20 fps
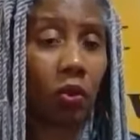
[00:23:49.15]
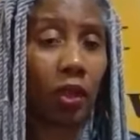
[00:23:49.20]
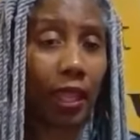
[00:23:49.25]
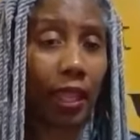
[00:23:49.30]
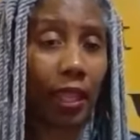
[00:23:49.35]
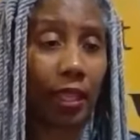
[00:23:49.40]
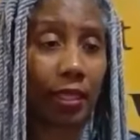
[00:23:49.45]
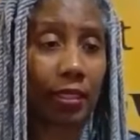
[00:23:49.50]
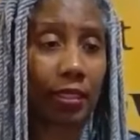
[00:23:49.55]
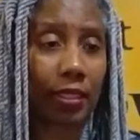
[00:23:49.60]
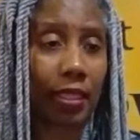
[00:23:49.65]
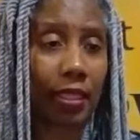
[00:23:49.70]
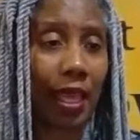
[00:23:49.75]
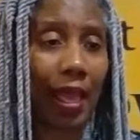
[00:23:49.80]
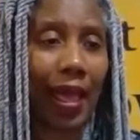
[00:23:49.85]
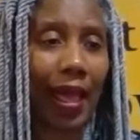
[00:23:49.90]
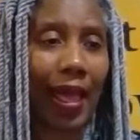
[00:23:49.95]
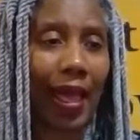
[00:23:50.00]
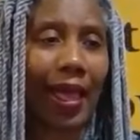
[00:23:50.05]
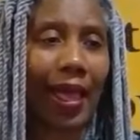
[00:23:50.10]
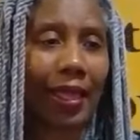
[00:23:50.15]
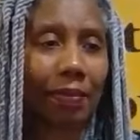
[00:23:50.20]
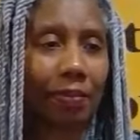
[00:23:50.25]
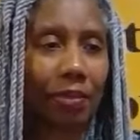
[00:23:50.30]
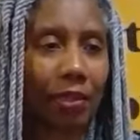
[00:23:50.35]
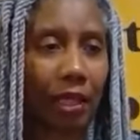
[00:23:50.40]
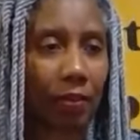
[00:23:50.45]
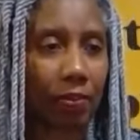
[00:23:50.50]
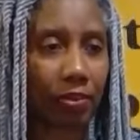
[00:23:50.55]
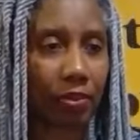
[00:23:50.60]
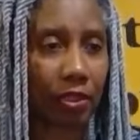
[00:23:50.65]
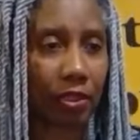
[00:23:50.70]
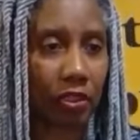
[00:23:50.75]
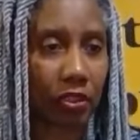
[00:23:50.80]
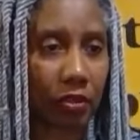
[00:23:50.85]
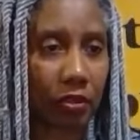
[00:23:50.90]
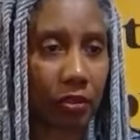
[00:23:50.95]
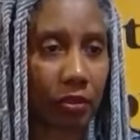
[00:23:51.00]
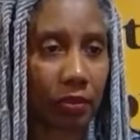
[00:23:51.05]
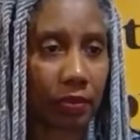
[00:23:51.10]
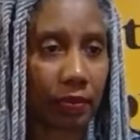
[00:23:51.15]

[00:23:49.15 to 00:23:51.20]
has high blood pressure.